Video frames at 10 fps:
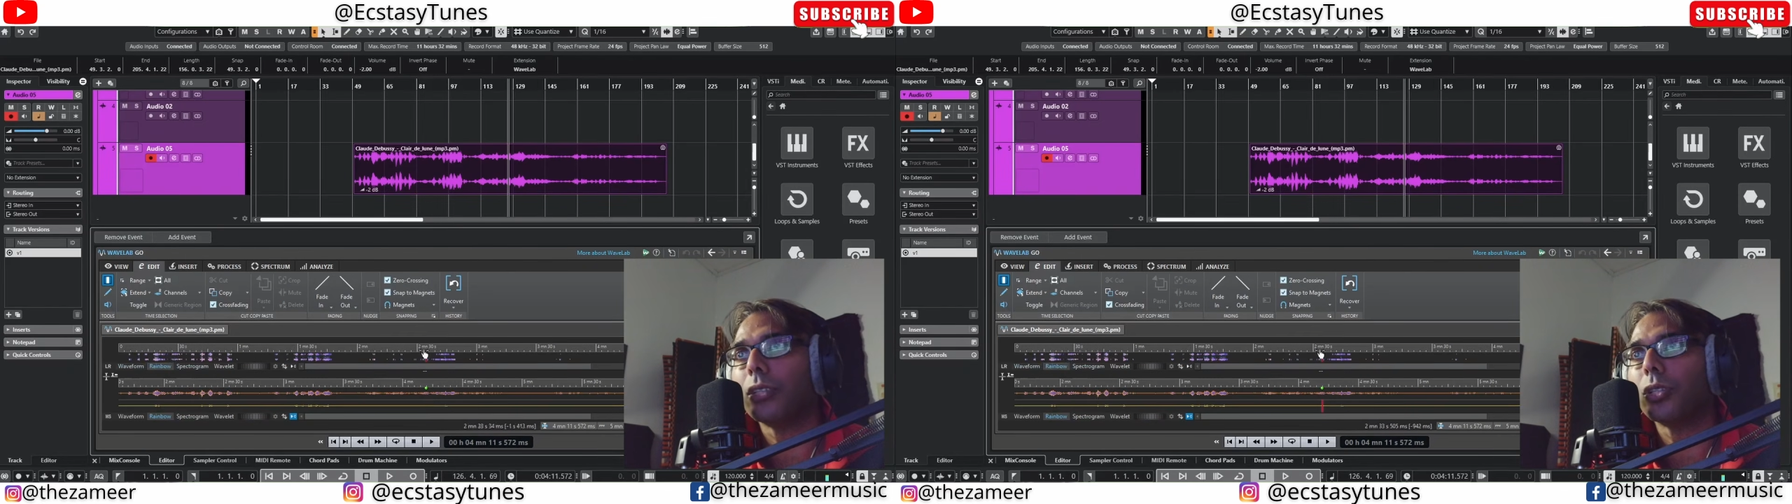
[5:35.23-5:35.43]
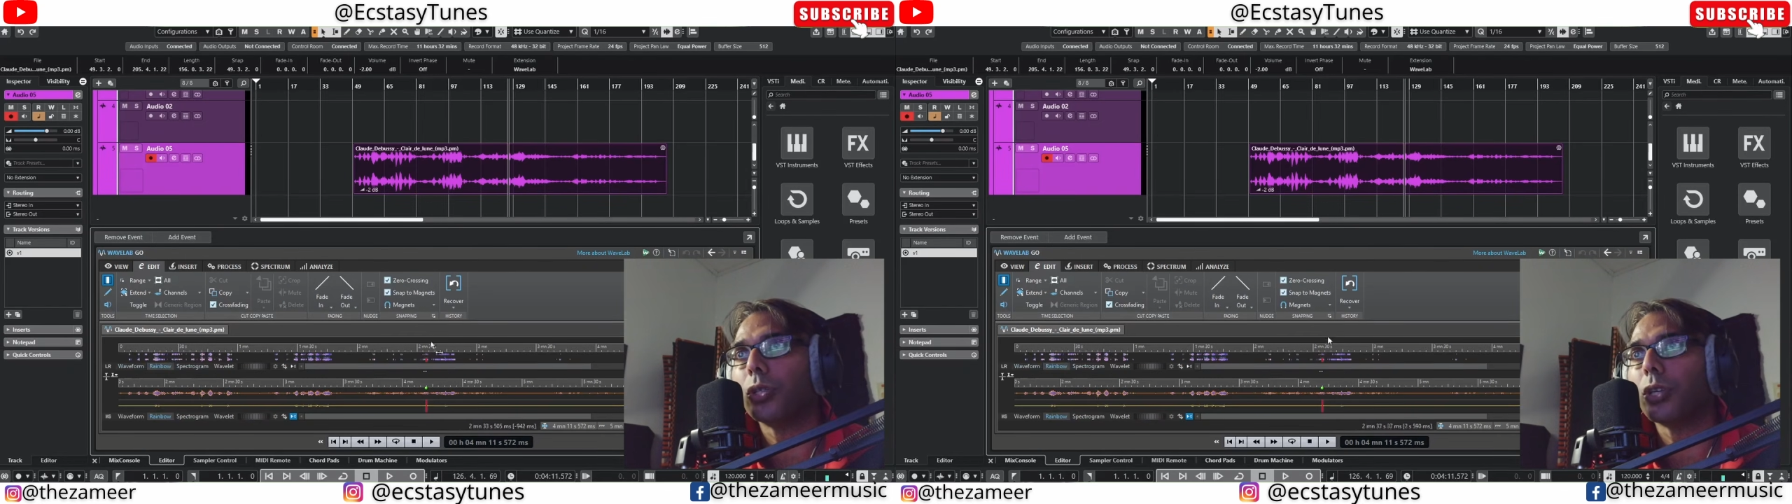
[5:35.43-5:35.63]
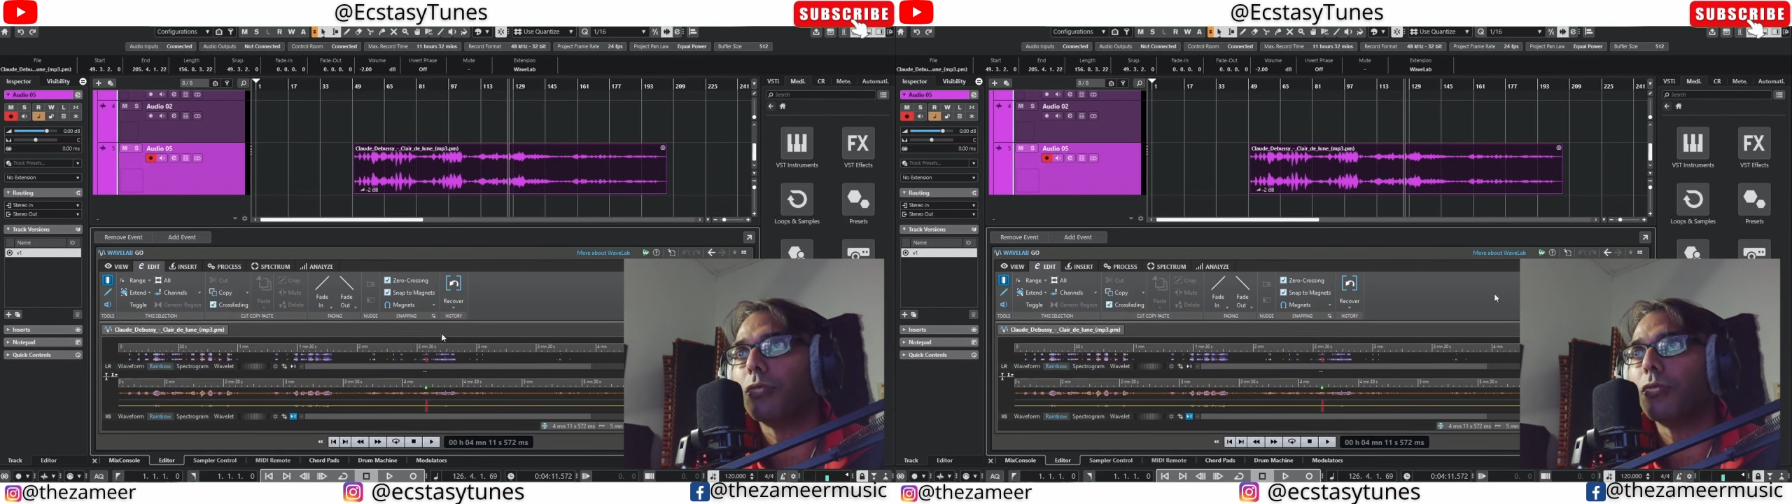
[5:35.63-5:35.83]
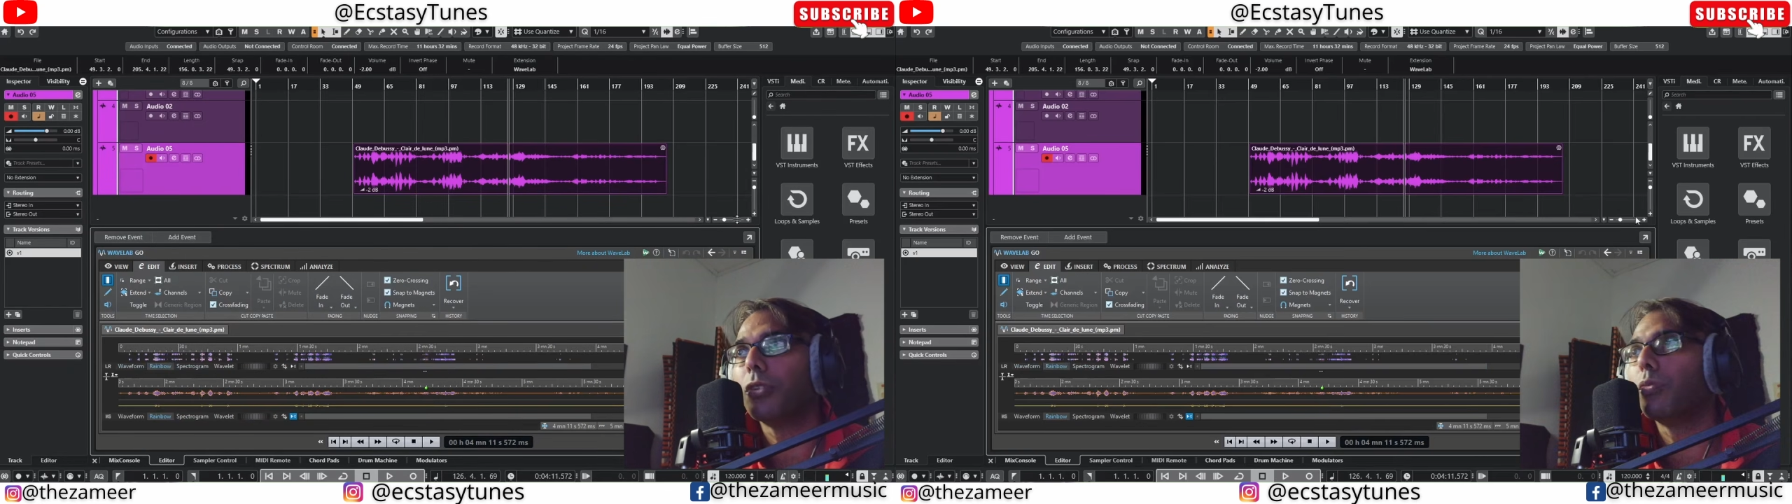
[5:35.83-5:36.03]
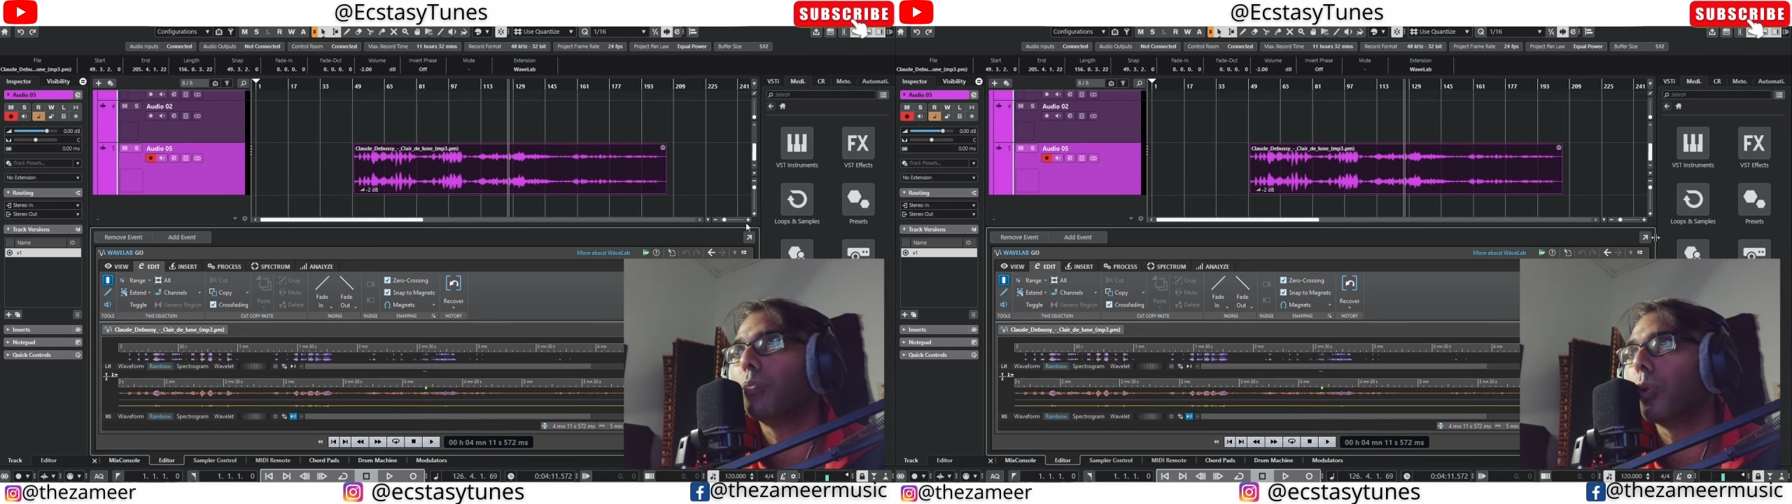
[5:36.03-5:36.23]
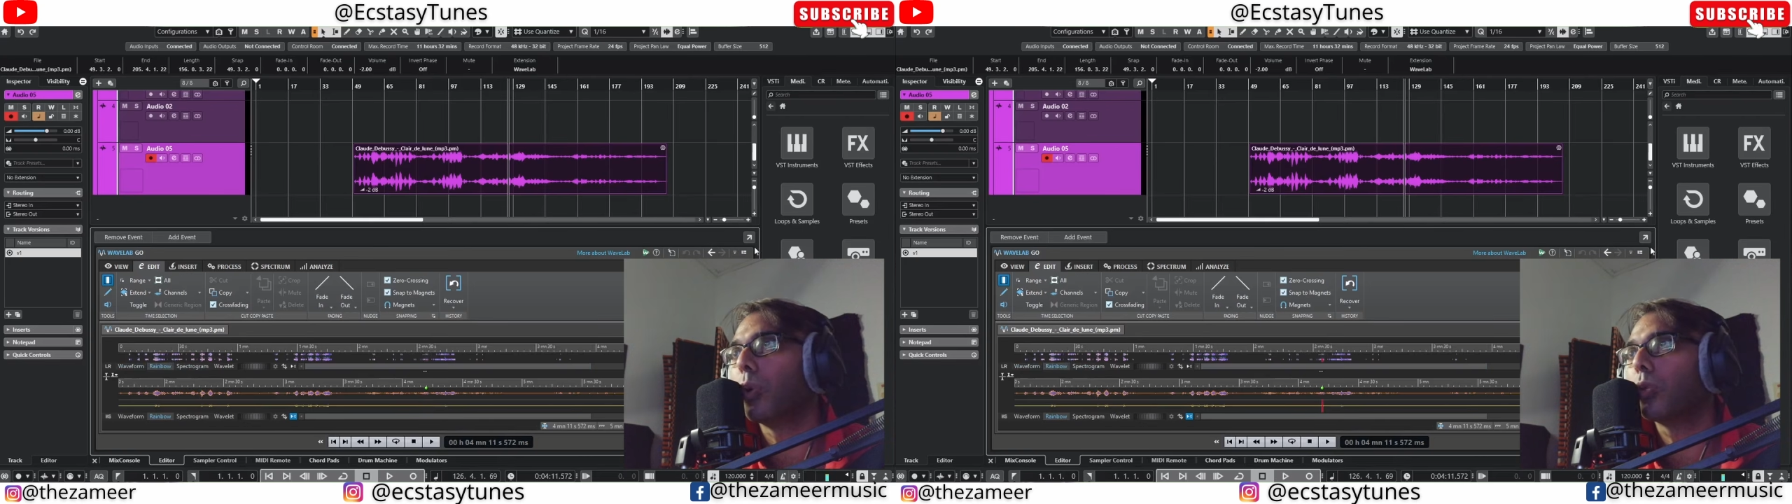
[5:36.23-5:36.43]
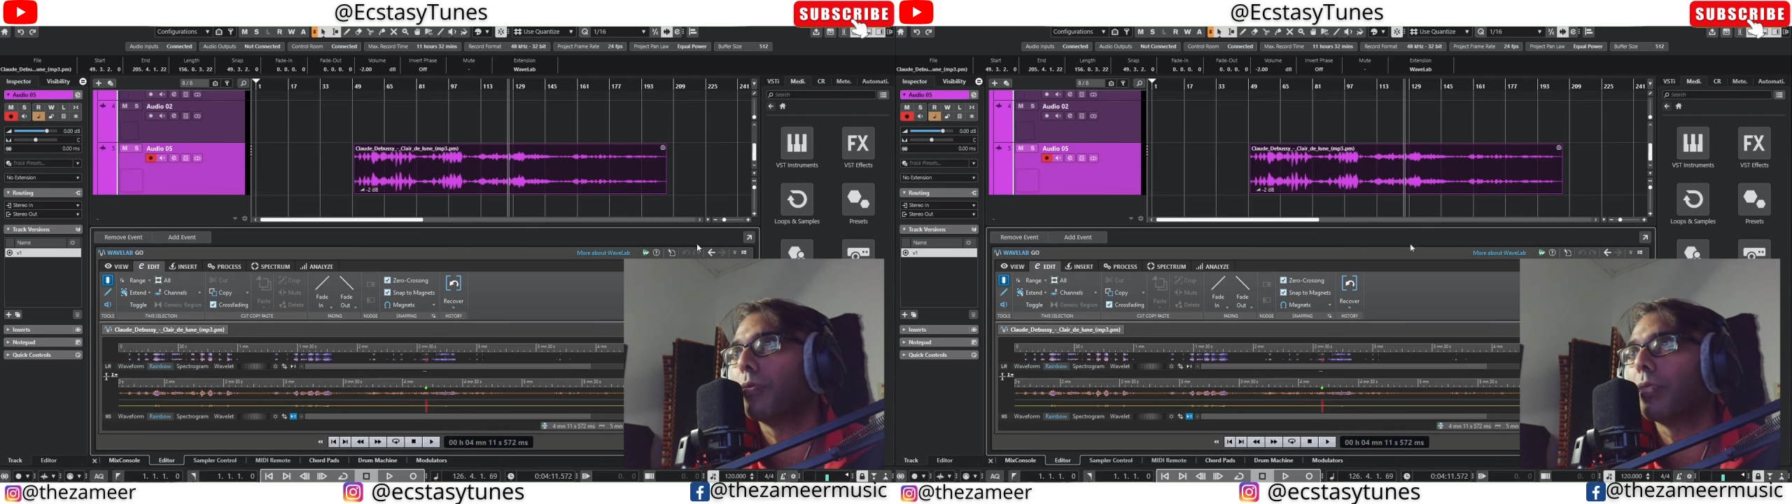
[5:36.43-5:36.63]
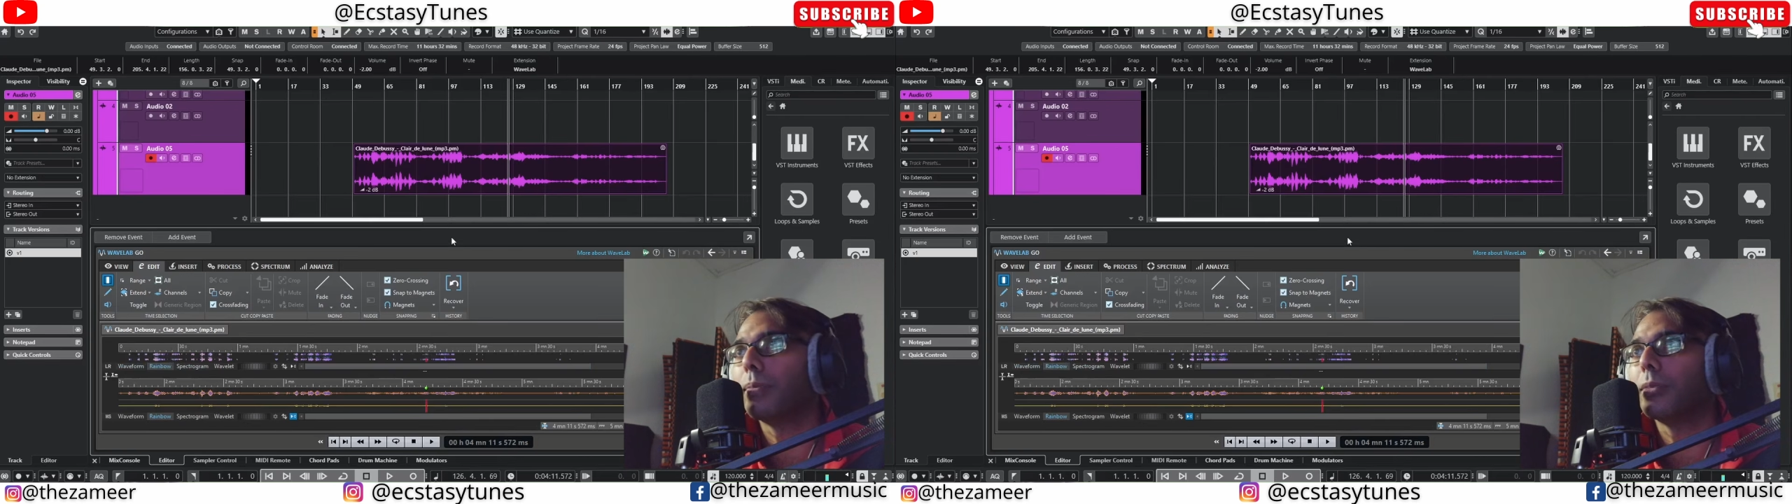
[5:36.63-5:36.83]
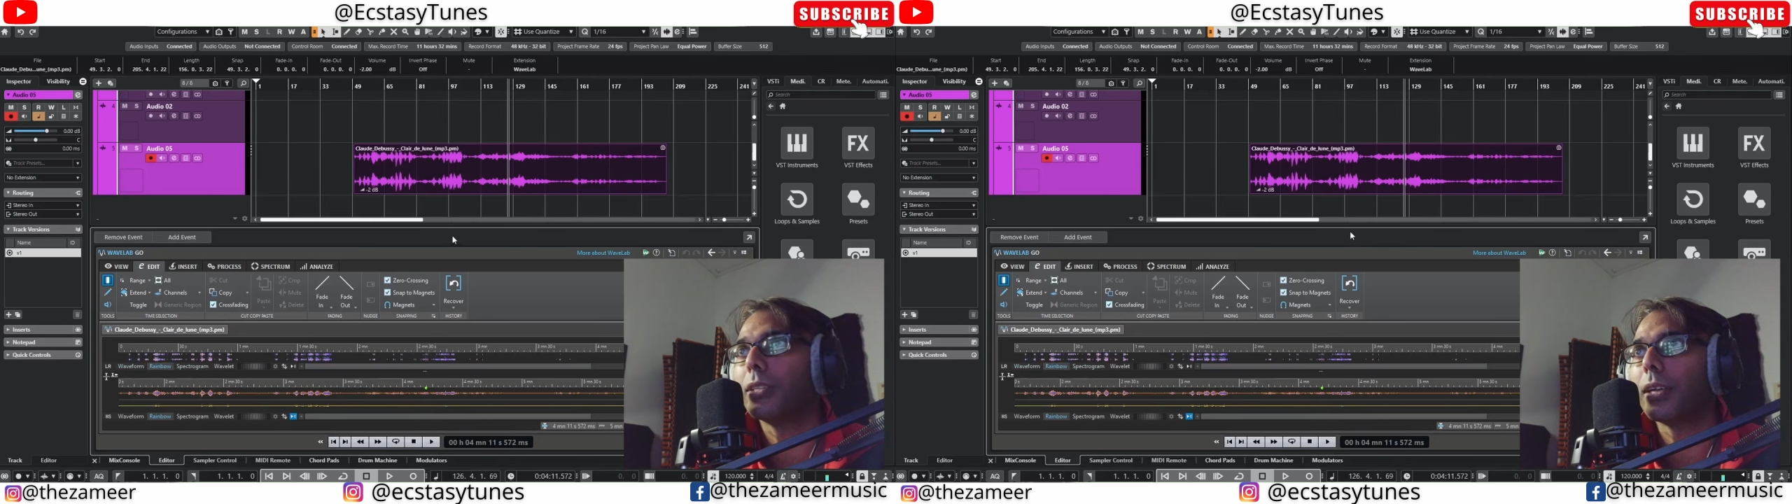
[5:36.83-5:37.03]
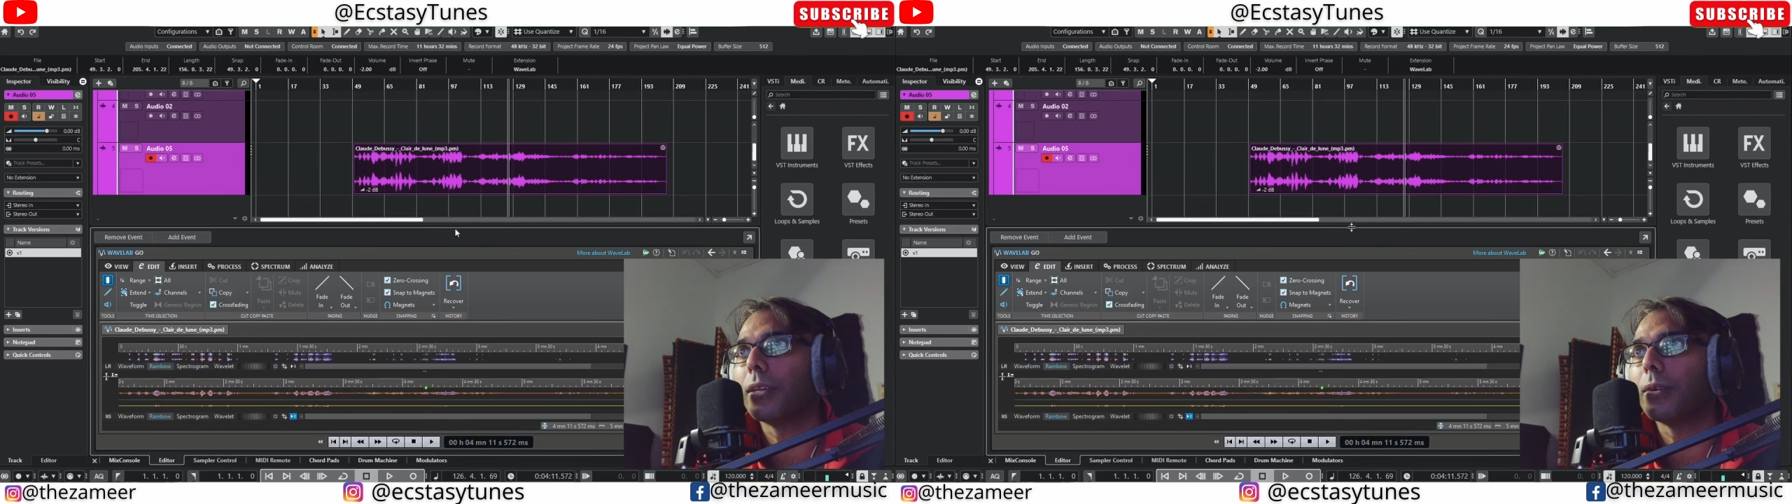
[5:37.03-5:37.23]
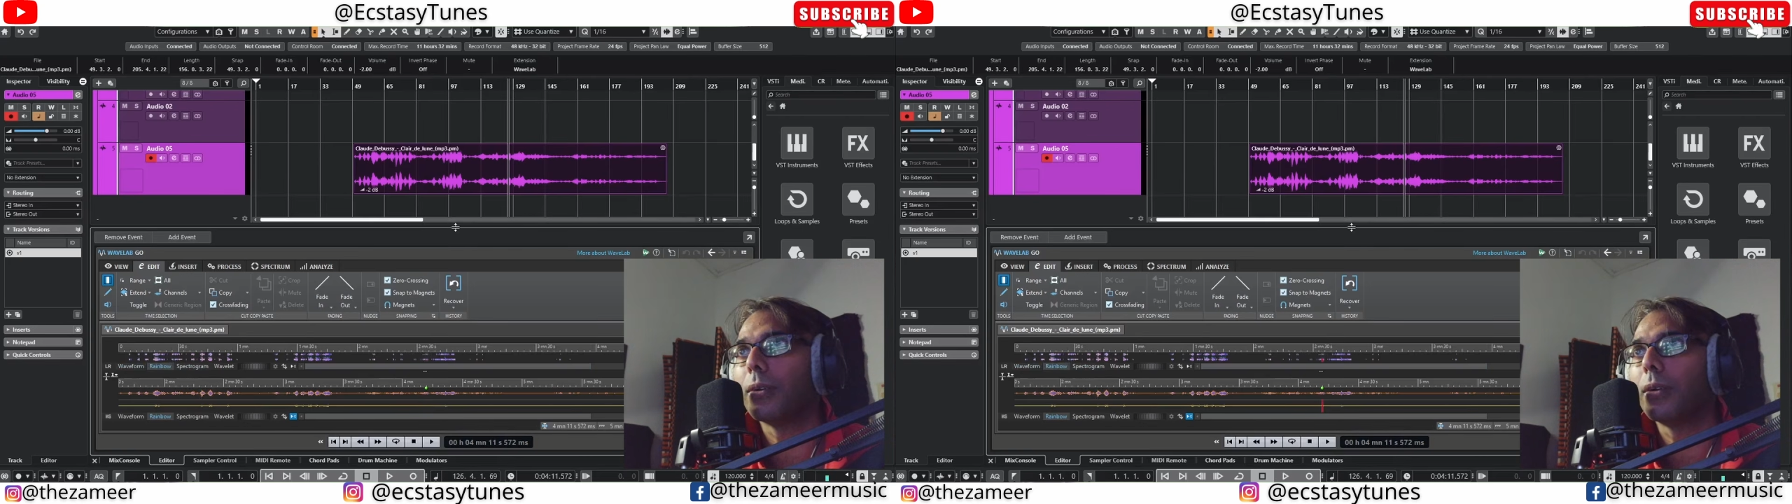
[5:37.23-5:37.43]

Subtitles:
so you can view both of them together.